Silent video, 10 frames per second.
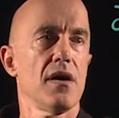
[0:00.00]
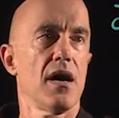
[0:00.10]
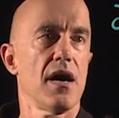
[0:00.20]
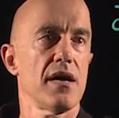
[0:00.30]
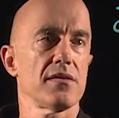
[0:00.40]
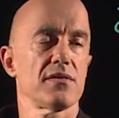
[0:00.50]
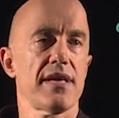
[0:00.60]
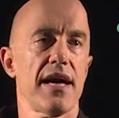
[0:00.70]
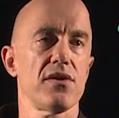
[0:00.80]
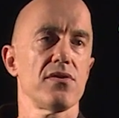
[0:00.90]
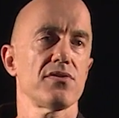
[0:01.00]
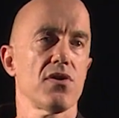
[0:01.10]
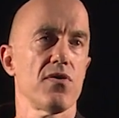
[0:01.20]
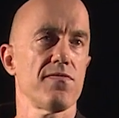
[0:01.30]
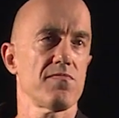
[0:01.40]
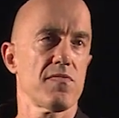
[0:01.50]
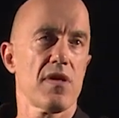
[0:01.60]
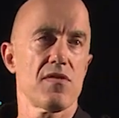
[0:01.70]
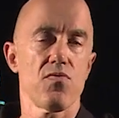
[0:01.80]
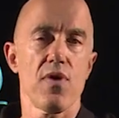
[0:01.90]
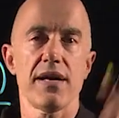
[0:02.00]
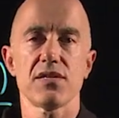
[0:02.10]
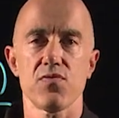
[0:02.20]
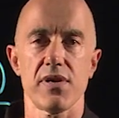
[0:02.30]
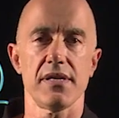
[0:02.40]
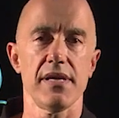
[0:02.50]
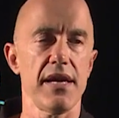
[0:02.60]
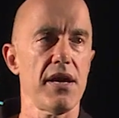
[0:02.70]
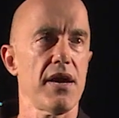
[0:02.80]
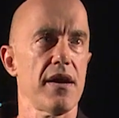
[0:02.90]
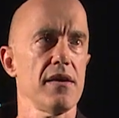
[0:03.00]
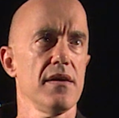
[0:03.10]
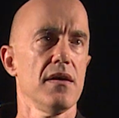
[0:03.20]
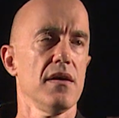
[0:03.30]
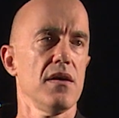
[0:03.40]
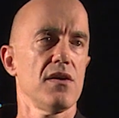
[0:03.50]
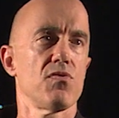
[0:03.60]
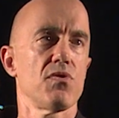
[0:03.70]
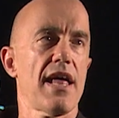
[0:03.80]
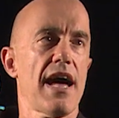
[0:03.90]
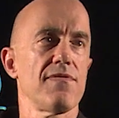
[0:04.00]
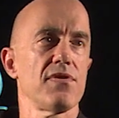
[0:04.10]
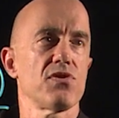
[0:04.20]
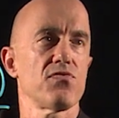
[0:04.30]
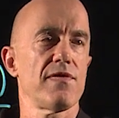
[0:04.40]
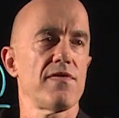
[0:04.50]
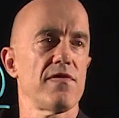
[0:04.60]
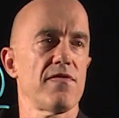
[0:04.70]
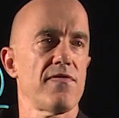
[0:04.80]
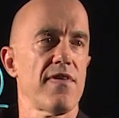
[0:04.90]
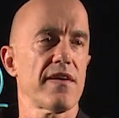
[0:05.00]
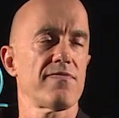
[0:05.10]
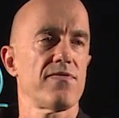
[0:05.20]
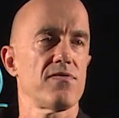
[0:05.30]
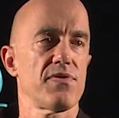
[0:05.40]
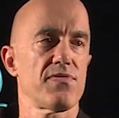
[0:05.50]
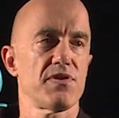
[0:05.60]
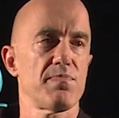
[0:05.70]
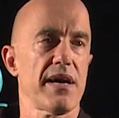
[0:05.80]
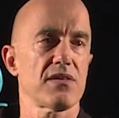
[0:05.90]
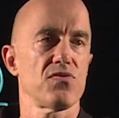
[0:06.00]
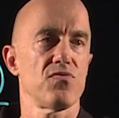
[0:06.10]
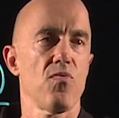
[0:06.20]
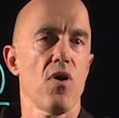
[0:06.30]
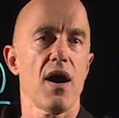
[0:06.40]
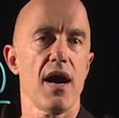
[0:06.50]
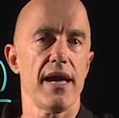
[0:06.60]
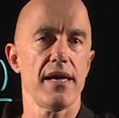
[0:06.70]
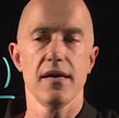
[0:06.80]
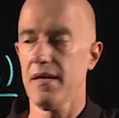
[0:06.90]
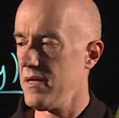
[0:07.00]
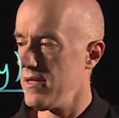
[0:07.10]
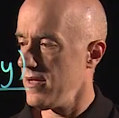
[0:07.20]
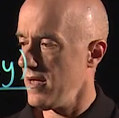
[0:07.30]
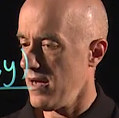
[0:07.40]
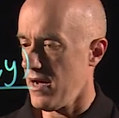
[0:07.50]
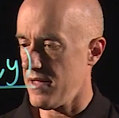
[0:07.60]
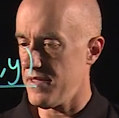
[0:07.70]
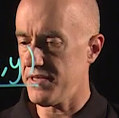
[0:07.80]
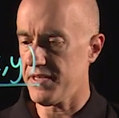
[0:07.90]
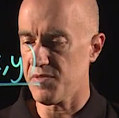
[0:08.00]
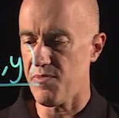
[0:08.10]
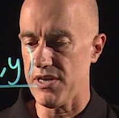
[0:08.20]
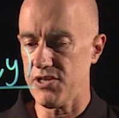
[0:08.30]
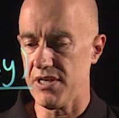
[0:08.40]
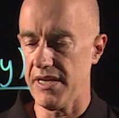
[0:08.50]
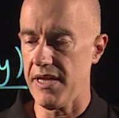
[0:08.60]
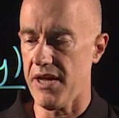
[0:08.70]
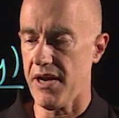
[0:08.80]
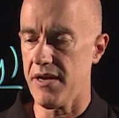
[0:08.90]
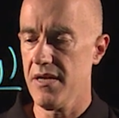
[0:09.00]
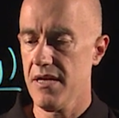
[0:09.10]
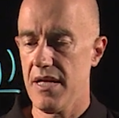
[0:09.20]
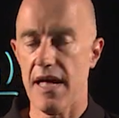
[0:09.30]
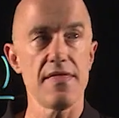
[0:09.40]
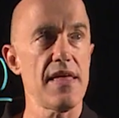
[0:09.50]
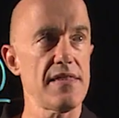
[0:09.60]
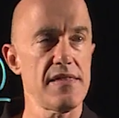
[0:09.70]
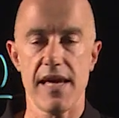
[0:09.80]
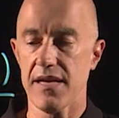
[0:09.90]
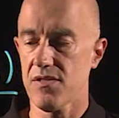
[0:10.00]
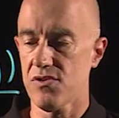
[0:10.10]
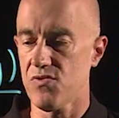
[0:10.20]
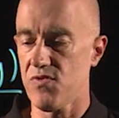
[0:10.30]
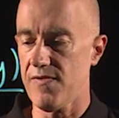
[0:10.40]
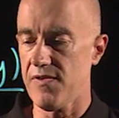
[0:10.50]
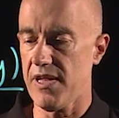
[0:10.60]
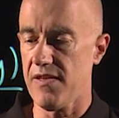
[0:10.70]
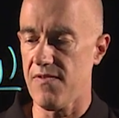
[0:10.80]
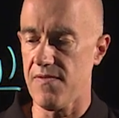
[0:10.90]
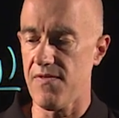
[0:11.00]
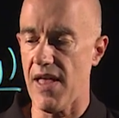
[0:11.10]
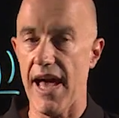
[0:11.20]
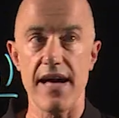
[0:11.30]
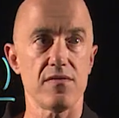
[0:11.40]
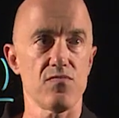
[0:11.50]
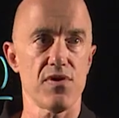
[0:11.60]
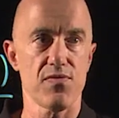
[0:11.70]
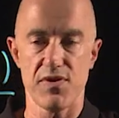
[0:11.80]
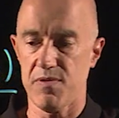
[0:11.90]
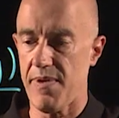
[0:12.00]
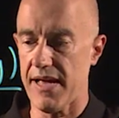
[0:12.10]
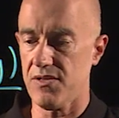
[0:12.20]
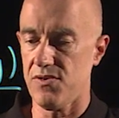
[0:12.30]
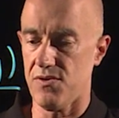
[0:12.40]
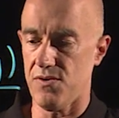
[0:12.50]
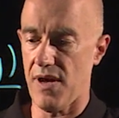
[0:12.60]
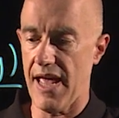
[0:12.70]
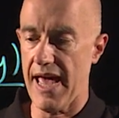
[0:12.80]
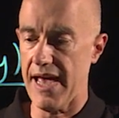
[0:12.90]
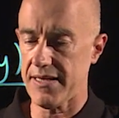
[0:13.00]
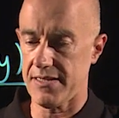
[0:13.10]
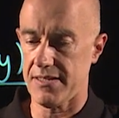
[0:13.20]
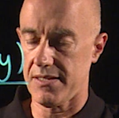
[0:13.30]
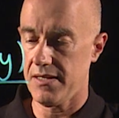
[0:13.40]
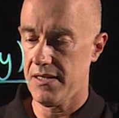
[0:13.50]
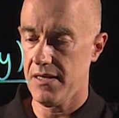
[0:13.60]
Uh, say, so the way it's written here, you would have the derivative of f with respect to y, uh, this expression here, and then take the derivative of that with respect to x.